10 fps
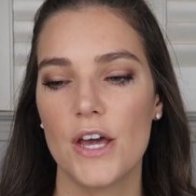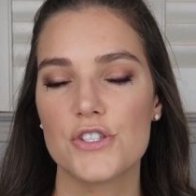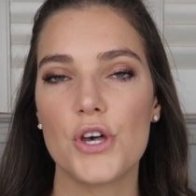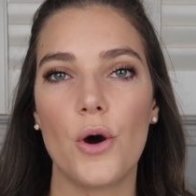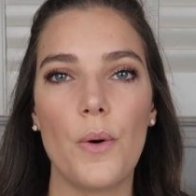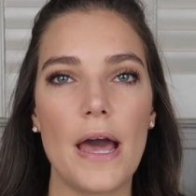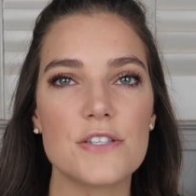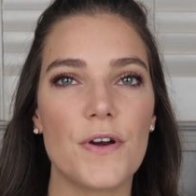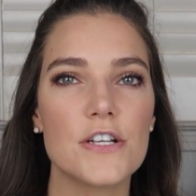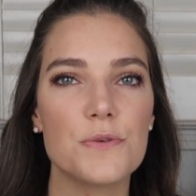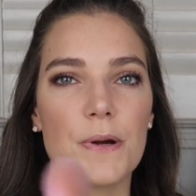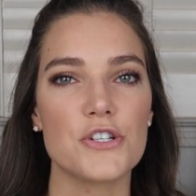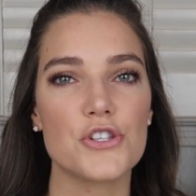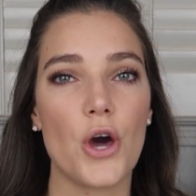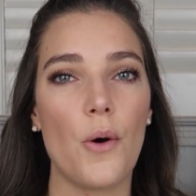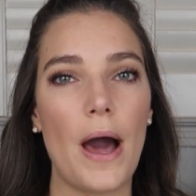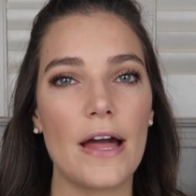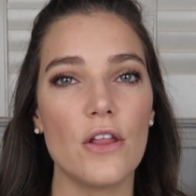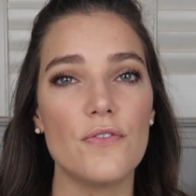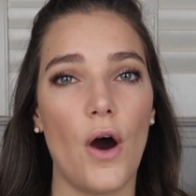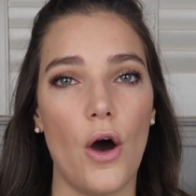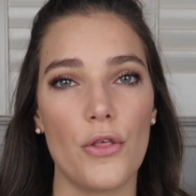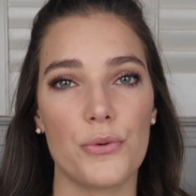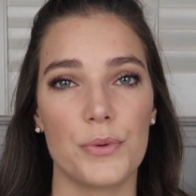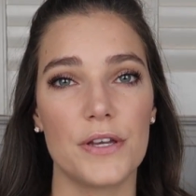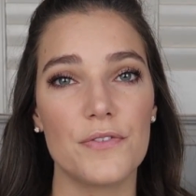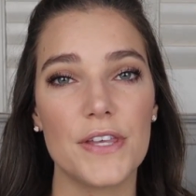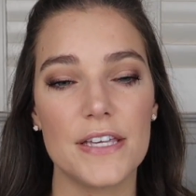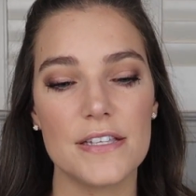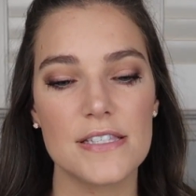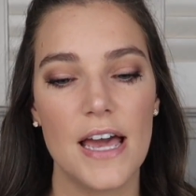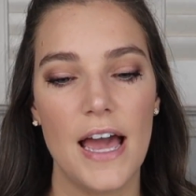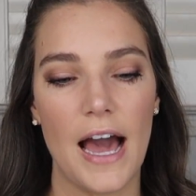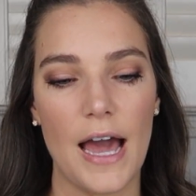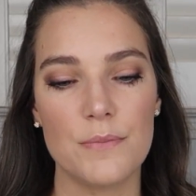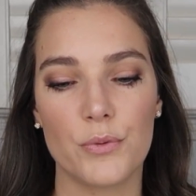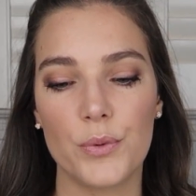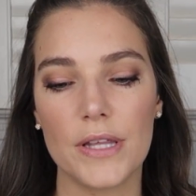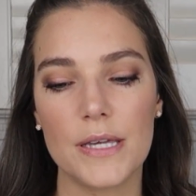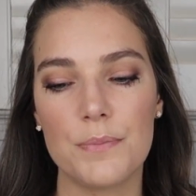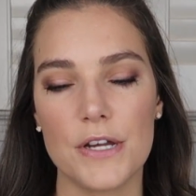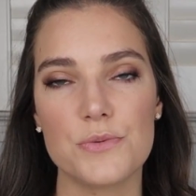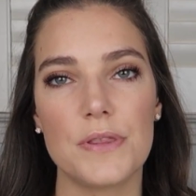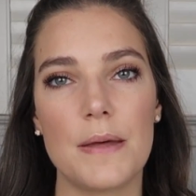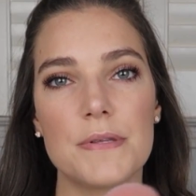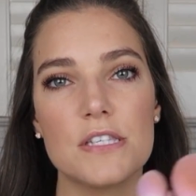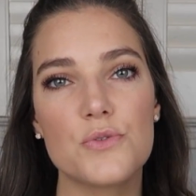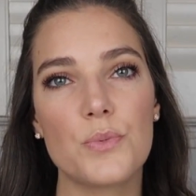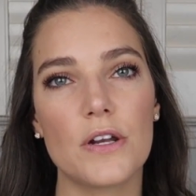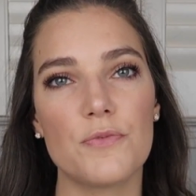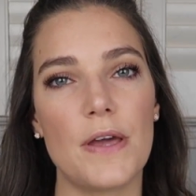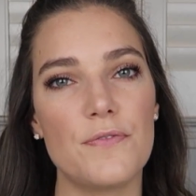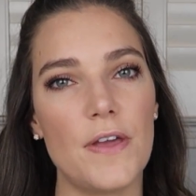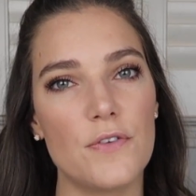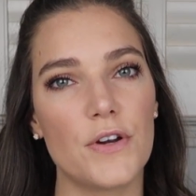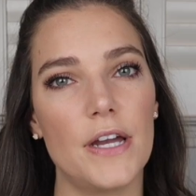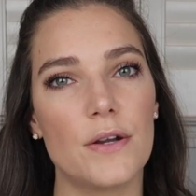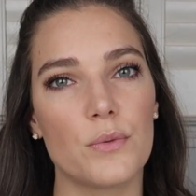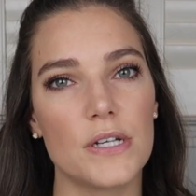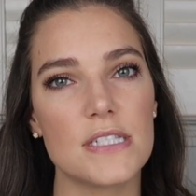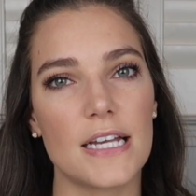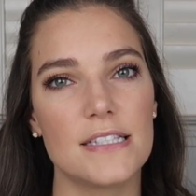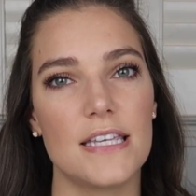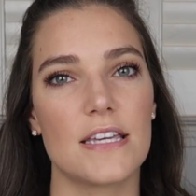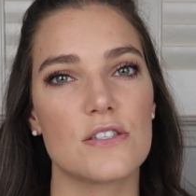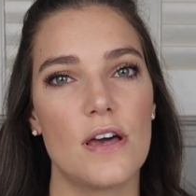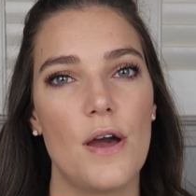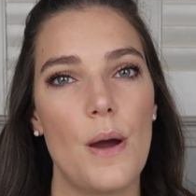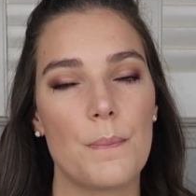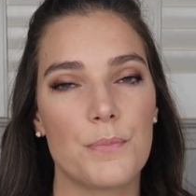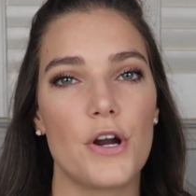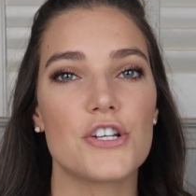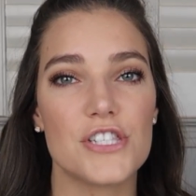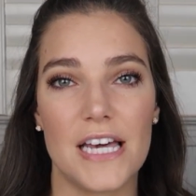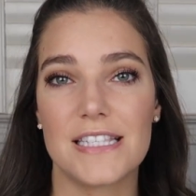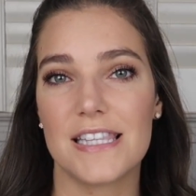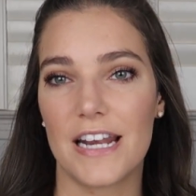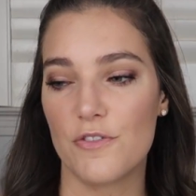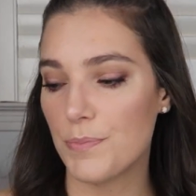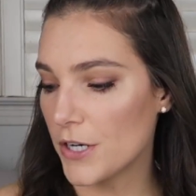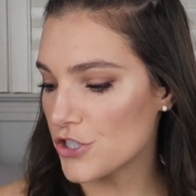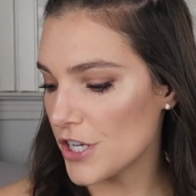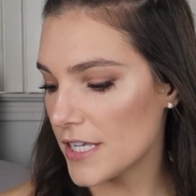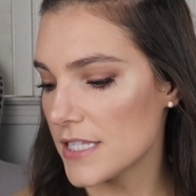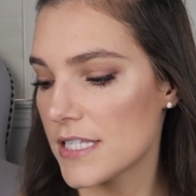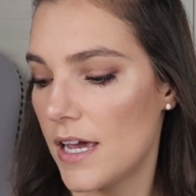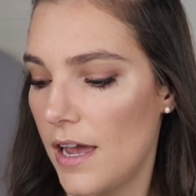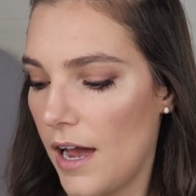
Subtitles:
So as far as the brushes go, I love all three of these. I'm really impressed with them. This is one of my favorite Real Techniques brush sets that I've purchased.